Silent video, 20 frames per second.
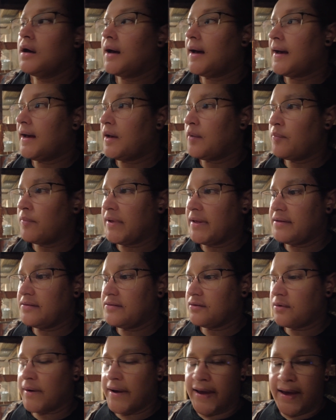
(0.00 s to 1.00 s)
And
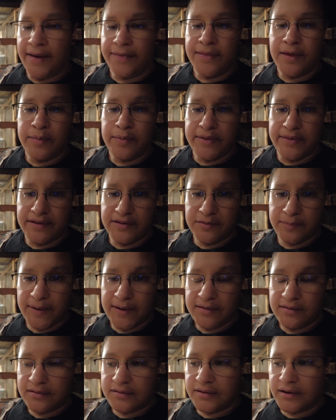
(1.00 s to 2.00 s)
so I had them in this
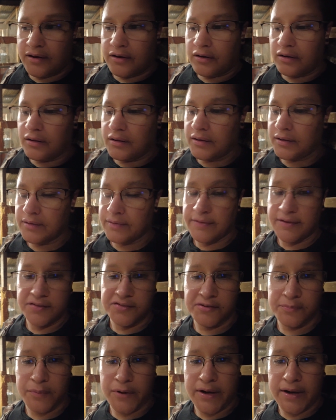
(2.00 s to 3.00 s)
space until this
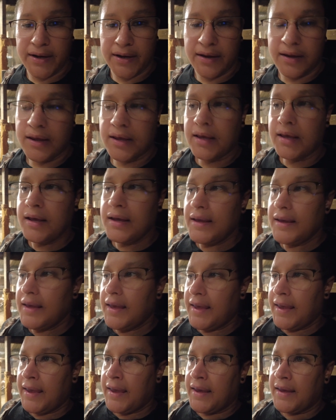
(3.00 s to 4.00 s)
spring.
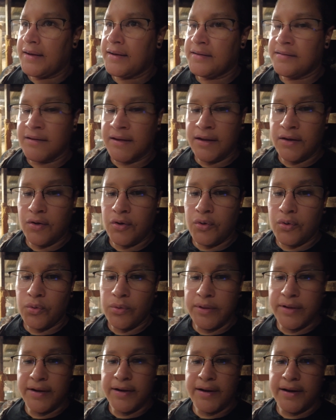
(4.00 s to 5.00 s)
And it's getting
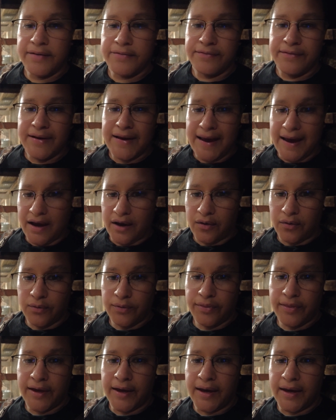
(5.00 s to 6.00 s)
cool enough
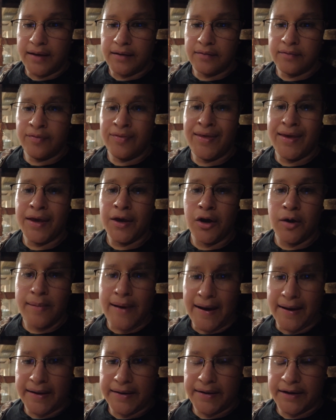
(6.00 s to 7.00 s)
now that they can go
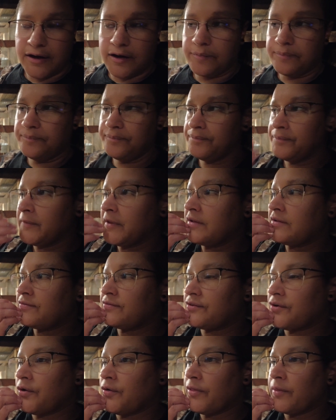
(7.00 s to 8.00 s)
back in here.
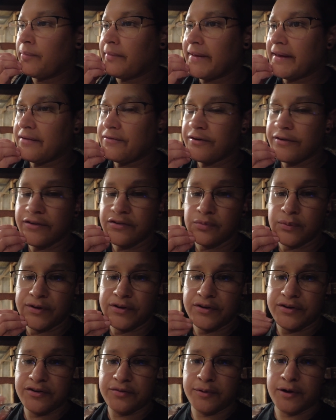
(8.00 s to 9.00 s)
So the plan for this
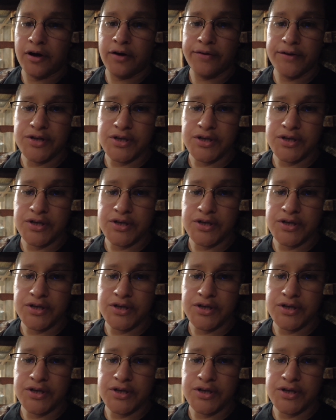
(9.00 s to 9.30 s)
winter is to put all the